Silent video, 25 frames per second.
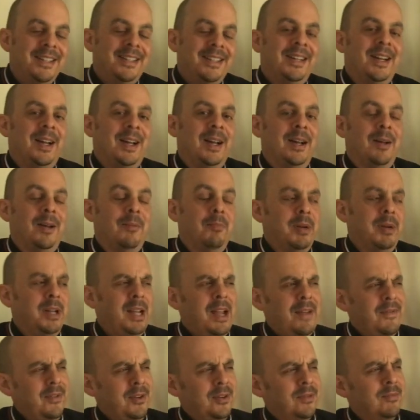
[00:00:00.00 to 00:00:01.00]
But I
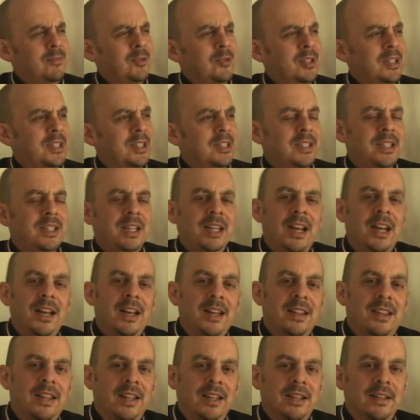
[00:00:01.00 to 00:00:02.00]
haven't really seen
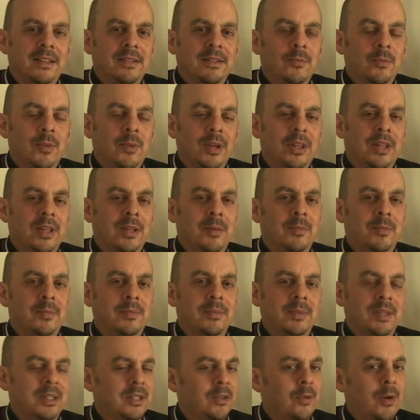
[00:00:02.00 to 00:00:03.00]
anything with
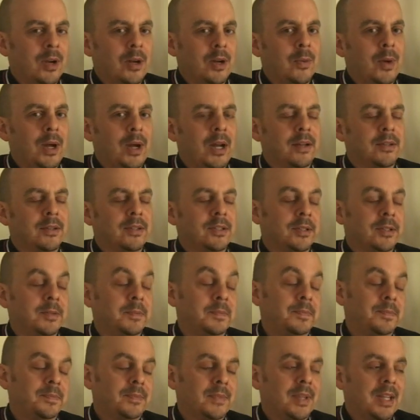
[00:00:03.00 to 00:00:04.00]
him in quite a while, so
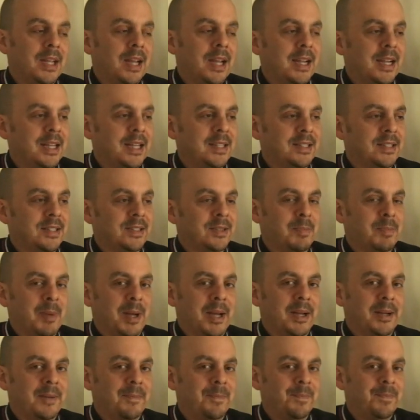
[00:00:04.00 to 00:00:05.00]
I guess he's
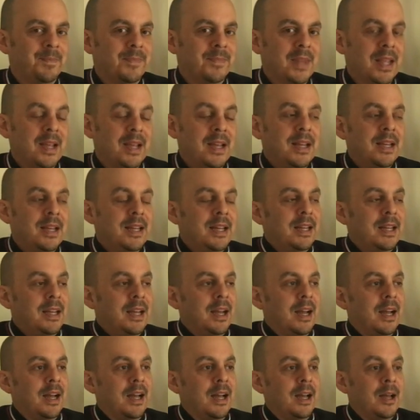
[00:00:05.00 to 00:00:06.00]
back.
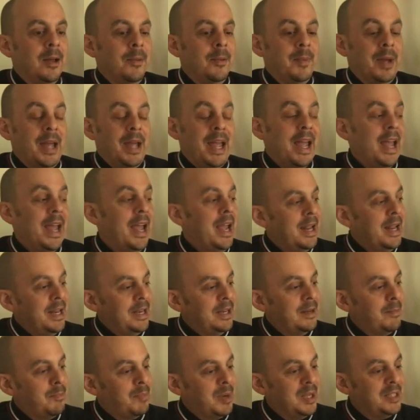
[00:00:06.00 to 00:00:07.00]

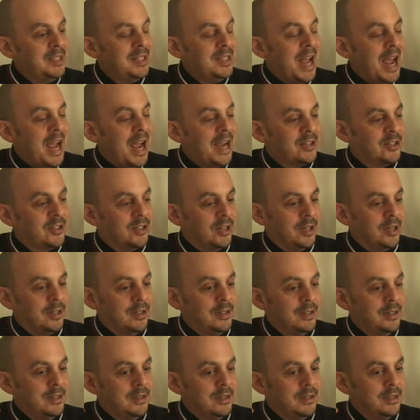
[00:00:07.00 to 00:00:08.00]
And Best Actor.
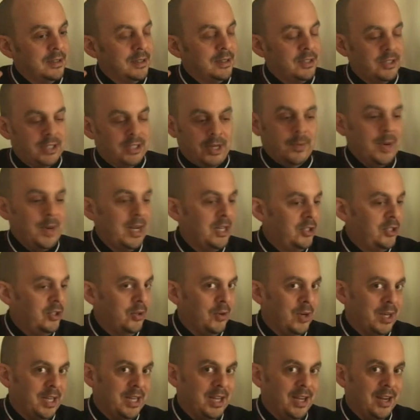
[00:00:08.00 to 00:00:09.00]
Let's get right
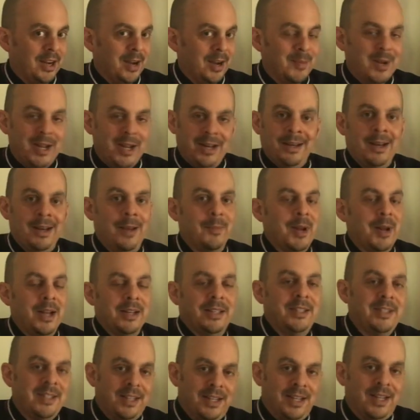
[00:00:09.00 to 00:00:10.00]
to it here. I'm
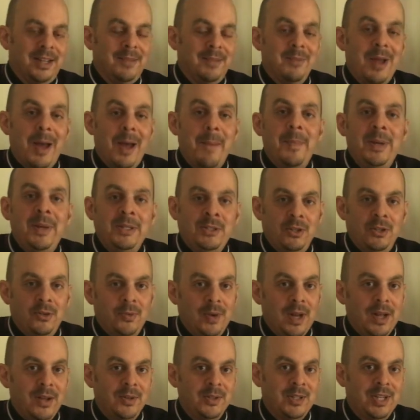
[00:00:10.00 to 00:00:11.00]
not messing
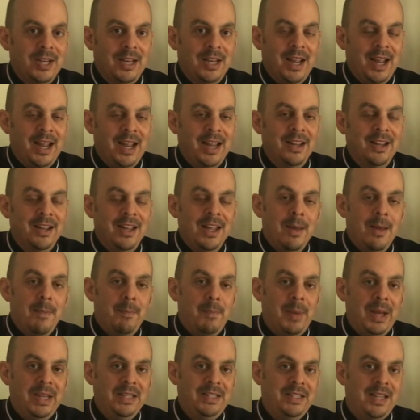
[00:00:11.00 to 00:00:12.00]
around today.
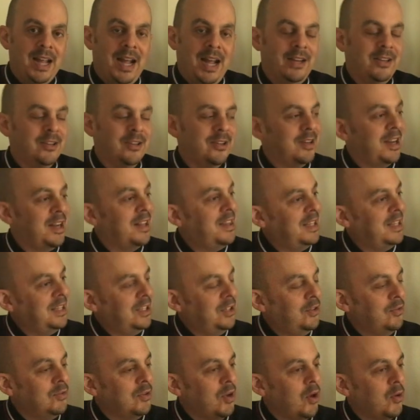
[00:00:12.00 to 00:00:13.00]
Best Actor, I
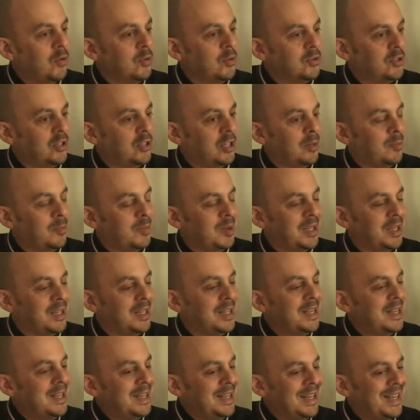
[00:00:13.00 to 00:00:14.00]
think you know who it's going to be.
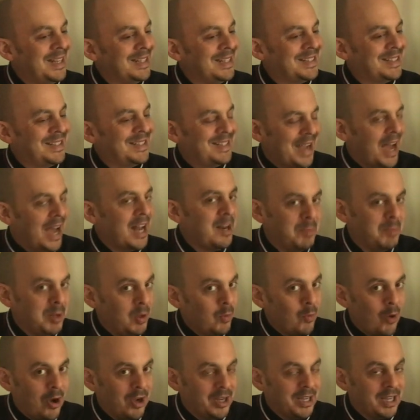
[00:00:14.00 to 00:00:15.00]
It's got to be
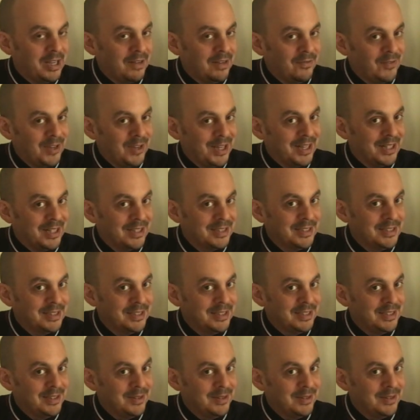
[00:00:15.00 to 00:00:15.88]
Joaquin Phoenix.